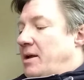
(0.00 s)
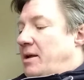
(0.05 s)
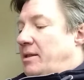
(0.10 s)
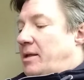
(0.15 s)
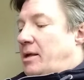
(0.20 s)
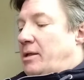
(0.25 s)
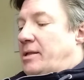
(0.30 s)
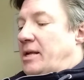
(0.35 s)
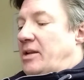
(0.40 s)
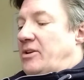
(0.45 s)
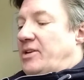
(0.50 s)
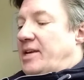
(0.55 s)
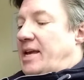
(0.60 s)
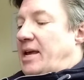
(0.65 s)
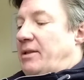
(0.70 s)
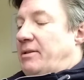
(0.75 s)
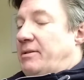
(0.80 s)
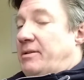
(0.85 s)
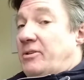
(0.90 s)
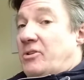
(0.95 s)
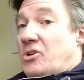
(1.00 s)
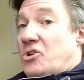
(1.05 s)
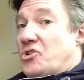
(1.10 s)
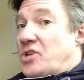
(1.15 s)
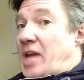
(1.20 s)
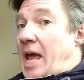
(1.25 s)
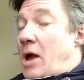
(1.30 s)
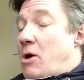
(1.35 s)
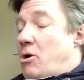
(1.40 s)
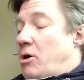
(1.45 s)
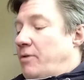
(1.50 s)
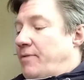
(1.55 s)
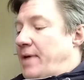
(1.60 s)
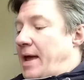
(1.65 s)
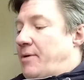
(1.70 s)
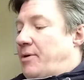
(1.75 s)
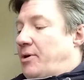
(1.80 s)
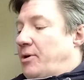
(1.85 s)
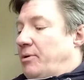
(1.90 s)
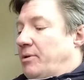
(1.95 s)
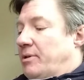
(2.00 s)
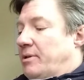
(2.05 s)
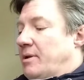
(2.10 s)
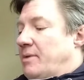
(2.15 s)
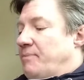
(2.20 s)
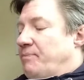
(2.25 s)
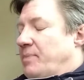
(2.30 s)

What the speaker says: they sent against it a shower of arrows,